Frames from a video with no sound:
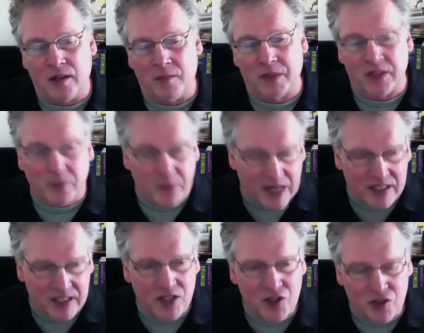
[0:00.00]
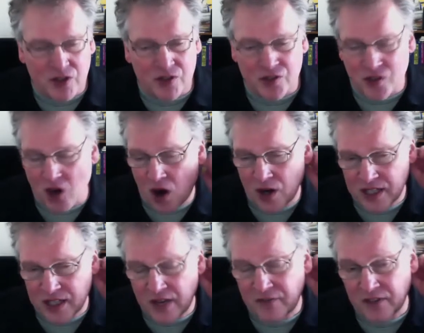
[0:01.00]
the practitioners are
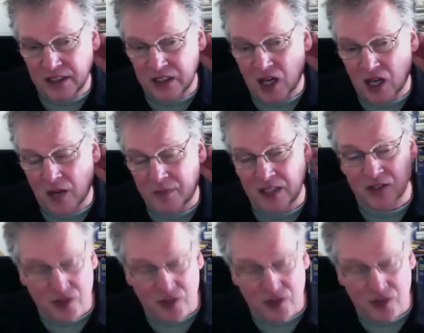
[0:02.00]
definitely adopting it.